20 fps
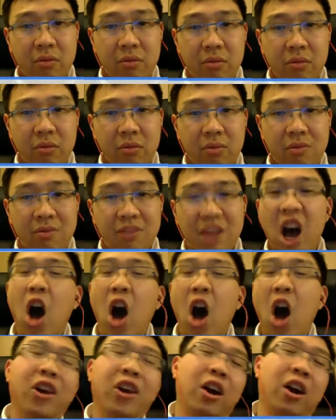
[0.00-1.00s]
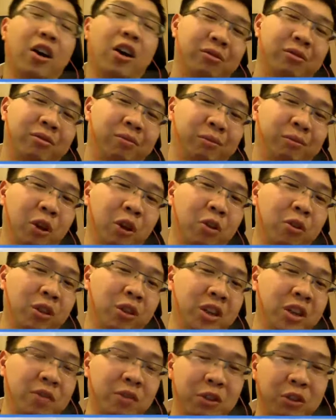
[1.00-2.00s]
No. Don't
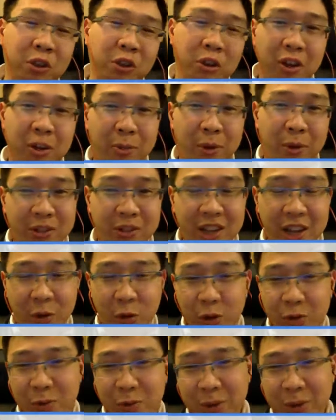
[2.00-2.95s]
even talk about SAN with me.